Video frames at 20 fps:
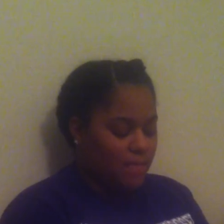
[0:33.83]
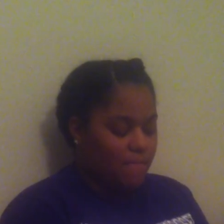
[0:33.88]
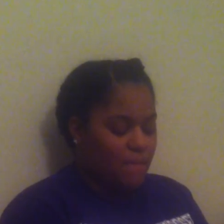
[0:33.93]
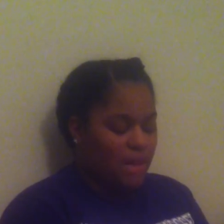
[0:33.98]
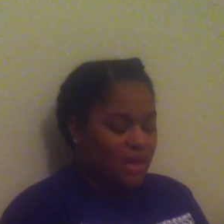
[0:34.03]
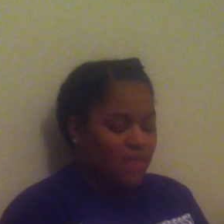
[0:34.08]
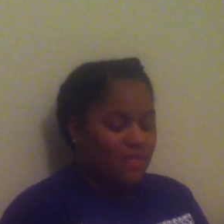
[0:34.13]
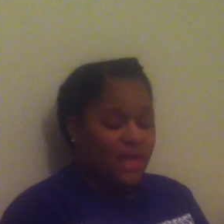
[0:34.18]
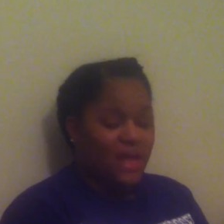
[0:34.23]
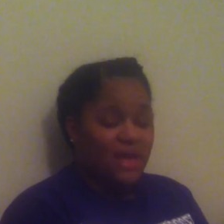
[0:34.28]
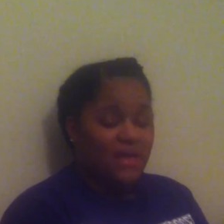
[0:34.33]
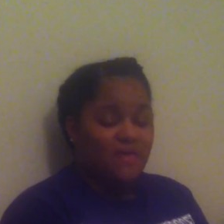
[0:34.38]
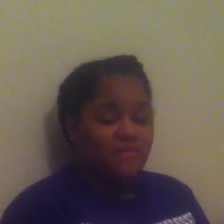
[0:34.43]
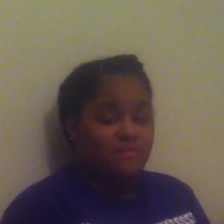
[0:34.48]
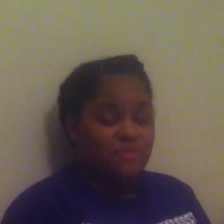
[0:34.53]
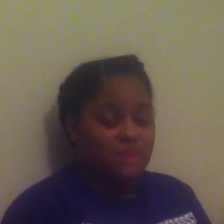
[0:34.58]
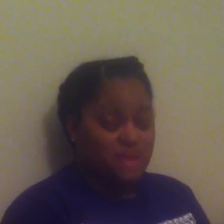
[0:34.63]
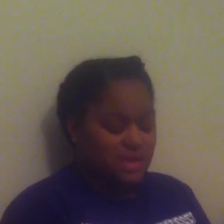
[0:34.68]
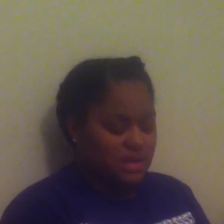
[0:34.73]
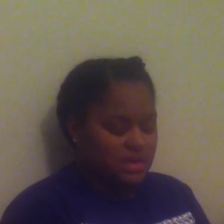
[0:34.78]
My lack
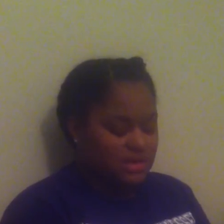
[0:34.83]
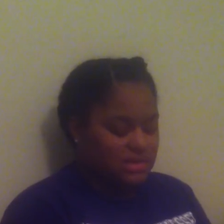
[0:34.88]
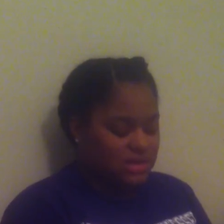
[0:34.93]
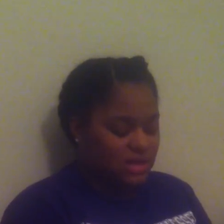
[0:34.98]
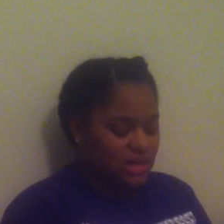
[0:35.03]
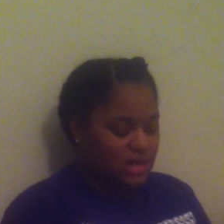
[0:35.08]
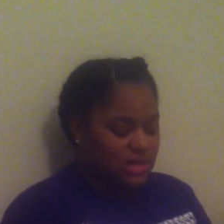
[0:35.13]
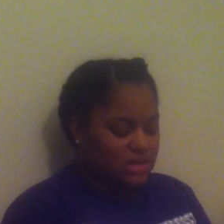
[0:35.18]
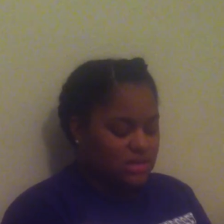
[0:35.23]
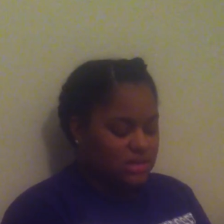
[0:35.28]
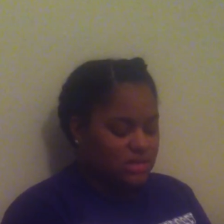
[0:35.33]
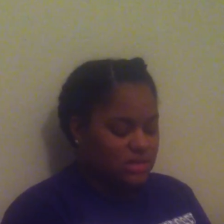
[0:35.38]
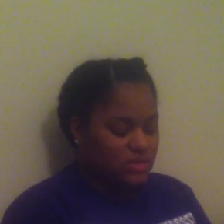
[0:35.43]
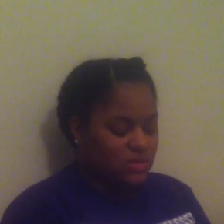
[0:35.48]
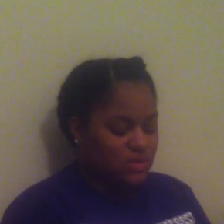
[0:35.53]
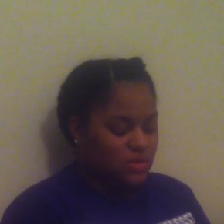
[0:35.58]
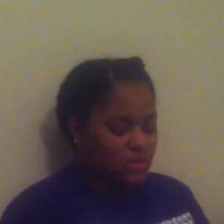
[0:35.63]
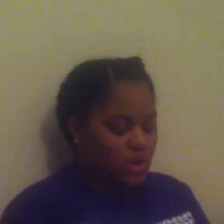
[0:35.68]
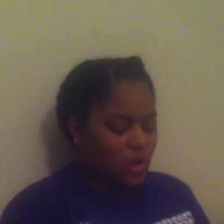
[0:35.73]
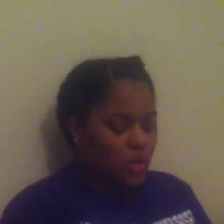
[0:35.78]
of being a size
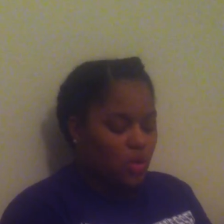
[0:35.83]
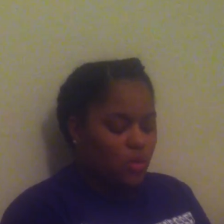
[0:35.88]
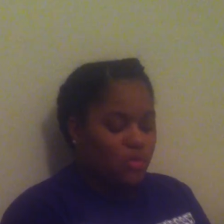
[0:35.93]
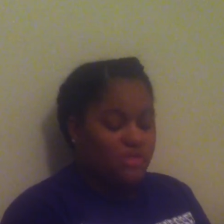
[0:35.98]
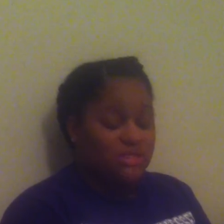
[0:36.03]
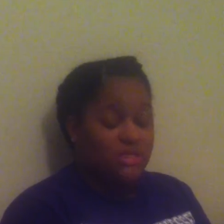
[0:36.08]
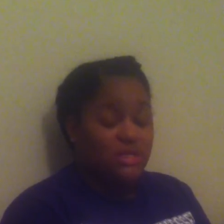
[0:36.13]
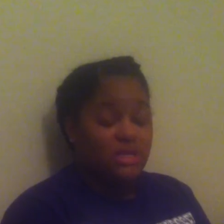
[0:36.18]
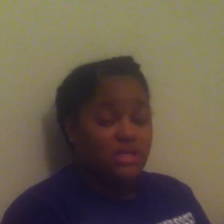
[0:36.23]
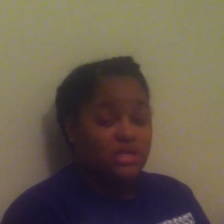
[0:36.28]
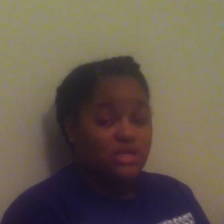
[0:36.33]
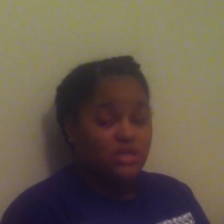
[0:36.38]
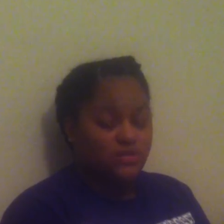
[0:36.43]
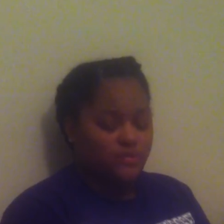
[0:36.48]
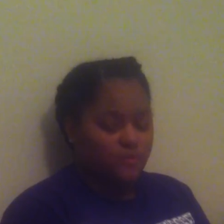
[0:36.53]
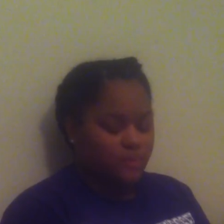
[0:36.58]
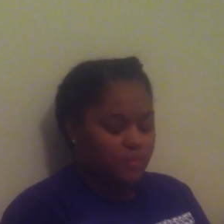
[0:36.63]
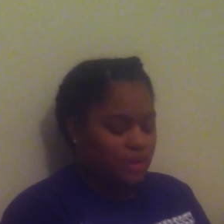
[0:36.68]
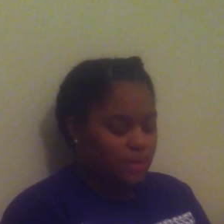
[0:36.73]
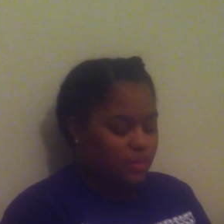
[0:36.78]
2 was an issue
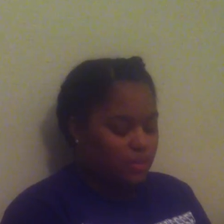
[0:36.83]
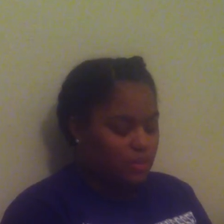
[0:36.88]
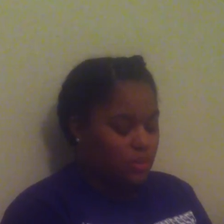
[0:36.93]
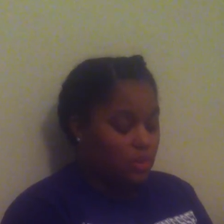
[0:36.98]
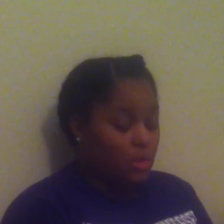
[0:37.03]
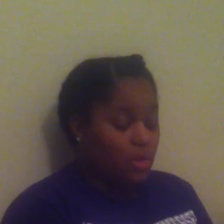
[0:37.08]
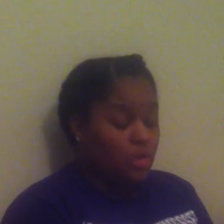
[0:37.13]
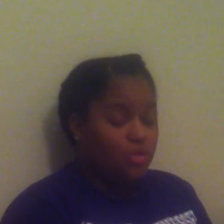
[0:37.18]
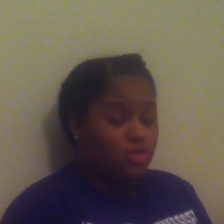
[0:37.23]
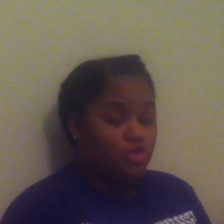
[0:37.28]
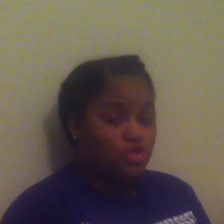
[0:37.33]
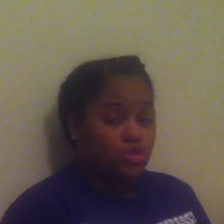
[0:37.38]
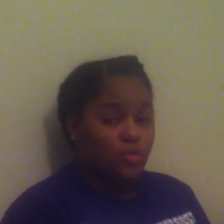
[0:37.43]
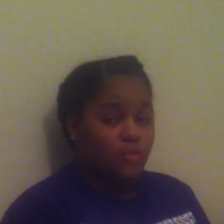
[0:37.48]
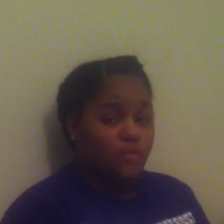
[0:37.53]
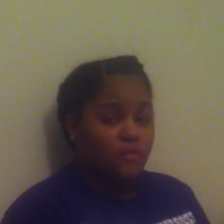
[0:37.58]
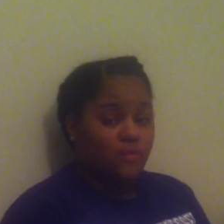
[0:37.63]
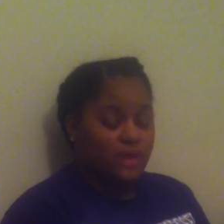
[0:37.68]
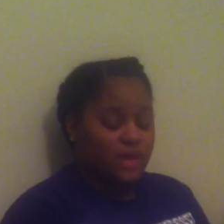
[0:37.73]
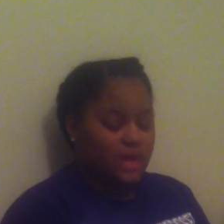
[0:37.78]
for people,
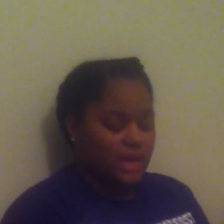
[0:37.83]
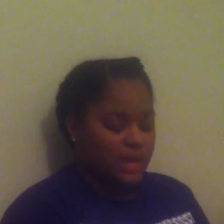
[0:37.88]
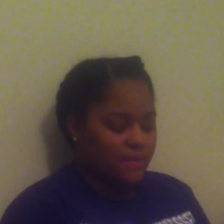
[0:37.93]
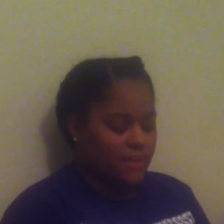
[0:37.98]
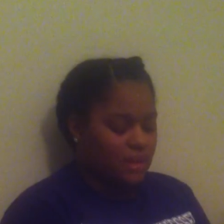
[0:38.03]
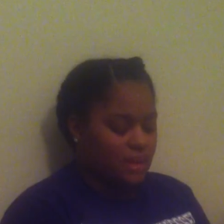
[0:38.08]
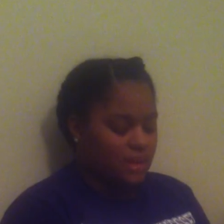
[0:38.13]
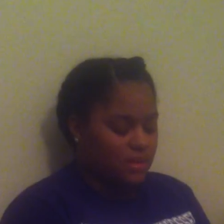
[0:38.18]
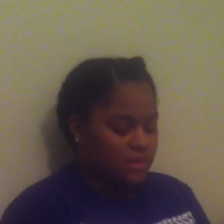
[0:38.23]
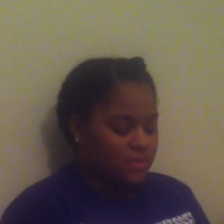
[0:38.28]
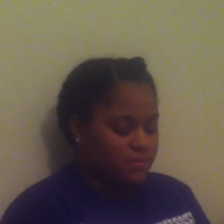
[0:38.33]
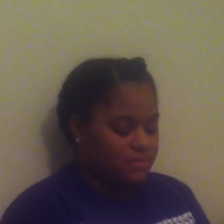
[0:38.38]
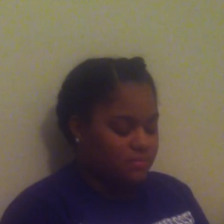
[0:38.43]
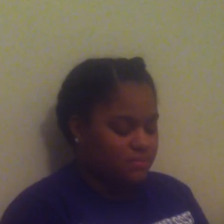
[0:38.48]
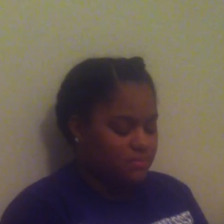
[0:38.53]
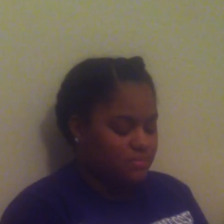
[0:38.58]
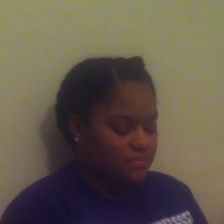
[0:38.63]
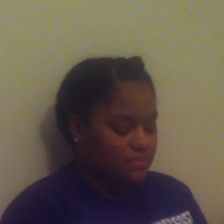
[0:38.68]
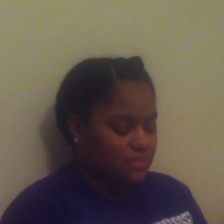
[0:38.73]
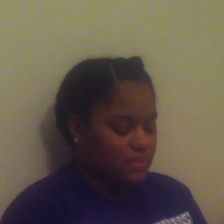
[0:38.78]
so forget me.
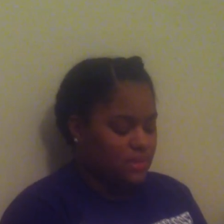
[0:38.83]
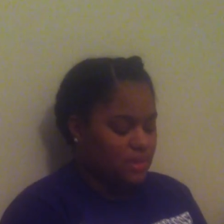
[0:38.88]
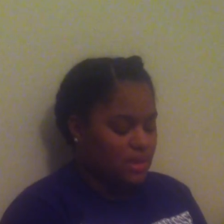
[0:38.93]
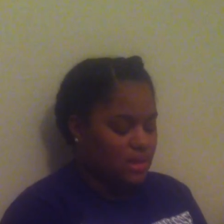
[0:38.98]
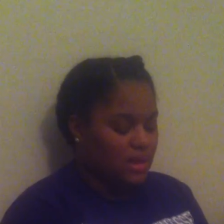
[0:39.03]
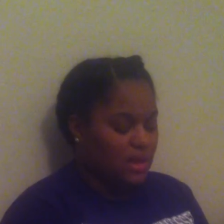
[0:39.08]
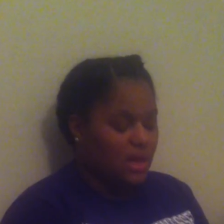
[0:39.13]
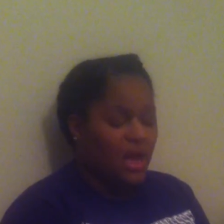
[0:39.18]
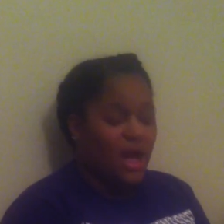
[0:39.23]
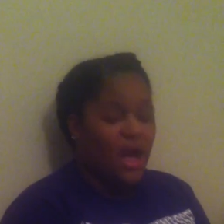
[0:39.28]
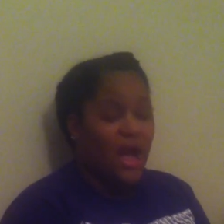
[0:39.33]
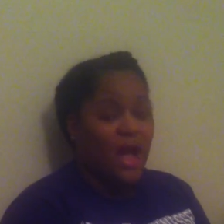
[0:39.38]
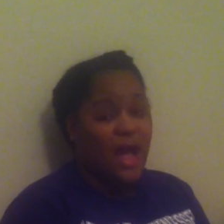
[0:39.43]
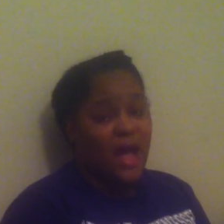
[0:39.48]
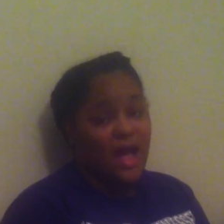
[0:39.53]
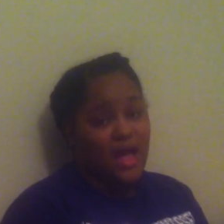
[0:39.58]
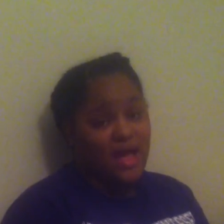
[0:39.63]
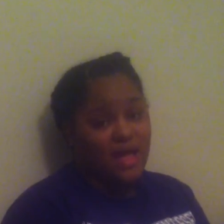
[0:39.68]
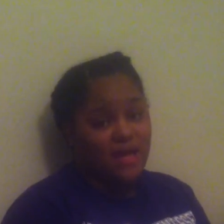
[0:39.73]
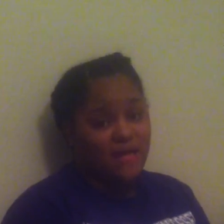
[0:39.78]

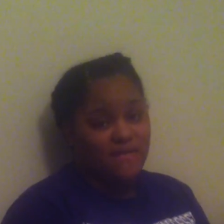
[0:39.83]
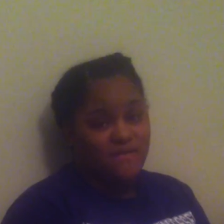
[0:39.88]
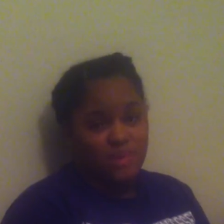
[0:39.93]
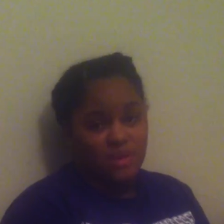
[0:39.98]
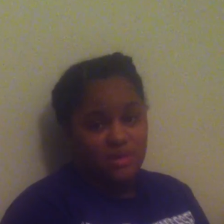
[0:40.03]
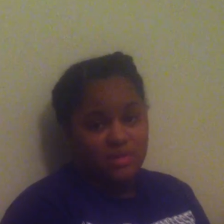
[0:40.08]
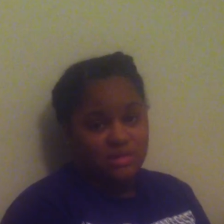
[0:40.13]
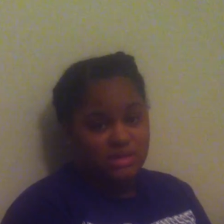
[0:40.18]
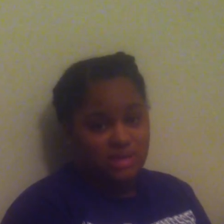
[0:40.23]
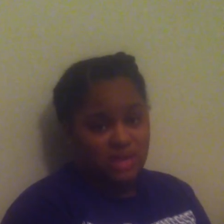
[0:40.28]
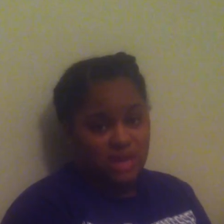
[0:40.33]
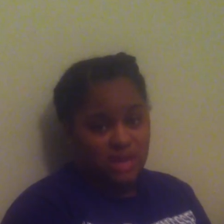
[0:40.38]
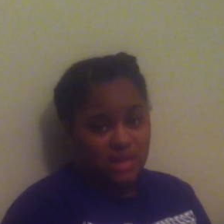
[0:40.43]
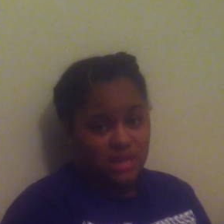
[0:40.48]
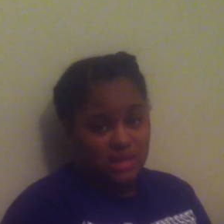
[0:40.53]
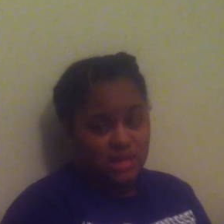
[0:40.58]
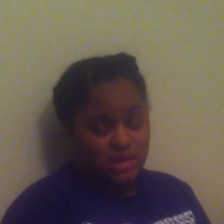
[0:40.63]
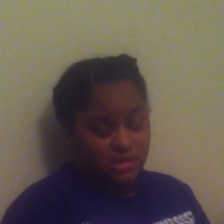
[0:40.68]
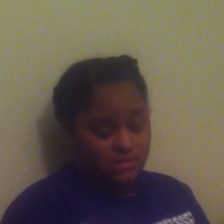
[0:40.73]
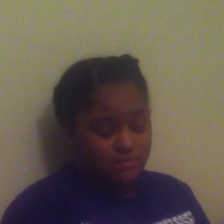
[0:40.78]
I have
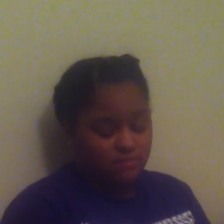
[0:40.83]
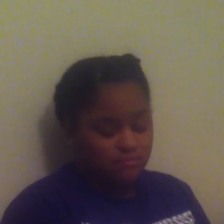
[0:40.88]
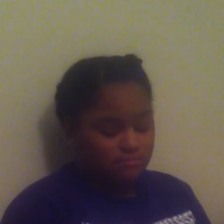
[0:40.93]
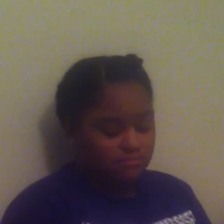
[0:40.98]
personality.